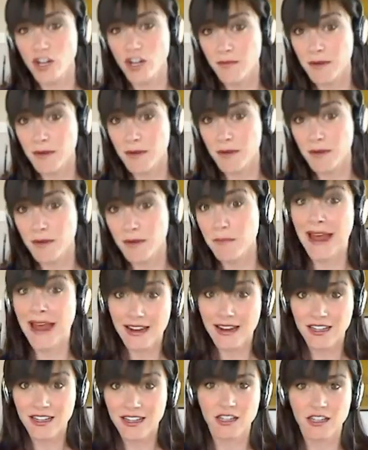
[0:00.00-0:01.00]
and back.
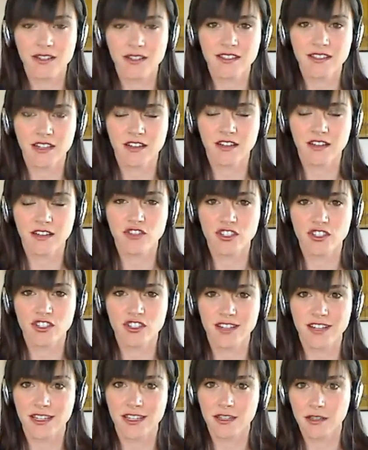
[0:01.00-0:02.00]
You know, instead of just
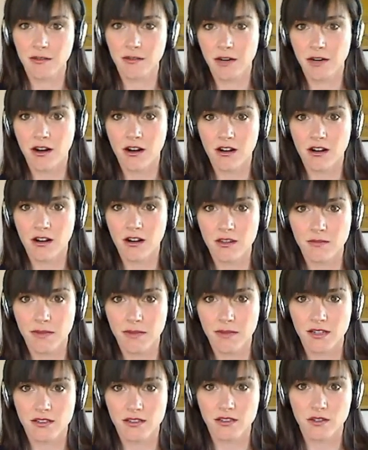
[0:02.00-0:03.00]
taking the car or the
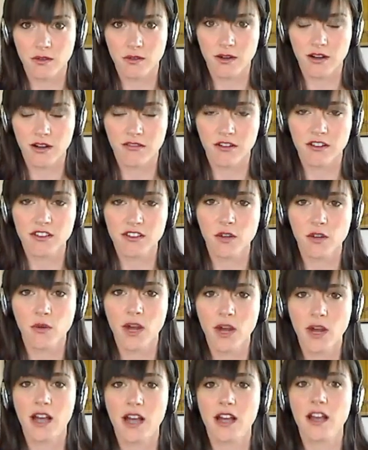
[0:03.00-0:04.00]
bus or whatever. So,
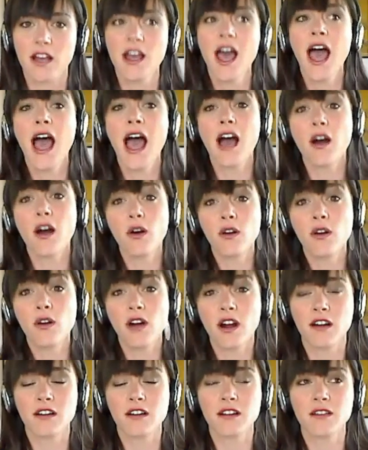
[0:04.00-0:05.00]
uh, how
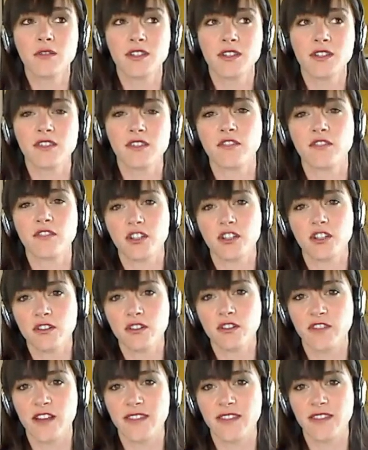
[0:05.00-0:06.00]
hard was it for you
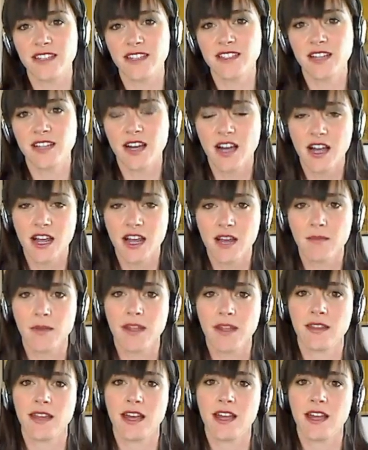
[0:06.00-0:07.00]
to find that time
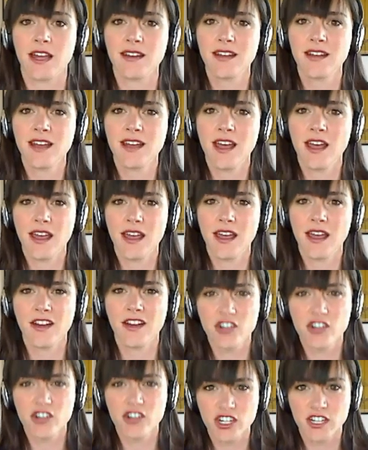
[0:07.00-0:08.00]
and that
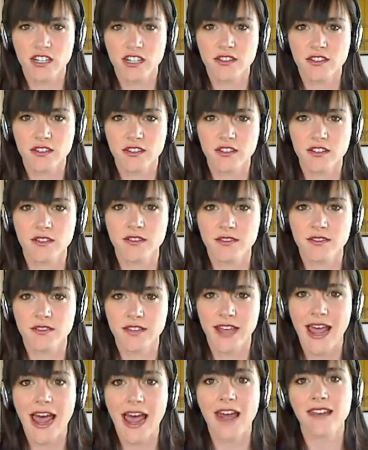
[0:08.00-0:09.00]
energy to
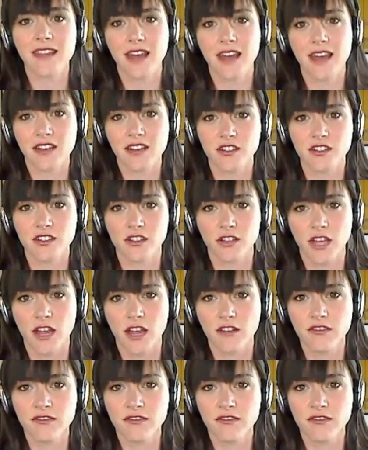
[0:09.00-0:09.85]
to add that to your life.